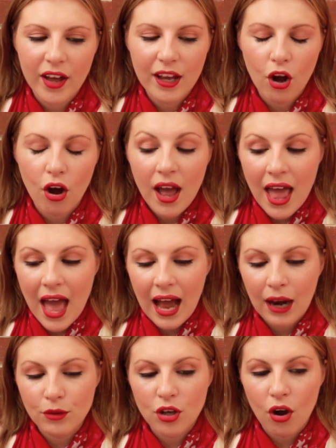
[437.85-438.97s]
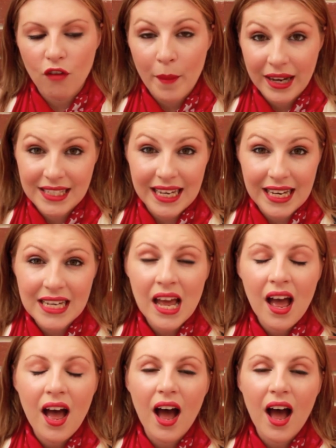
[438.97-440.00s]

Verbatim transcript: that I got out of a magazine.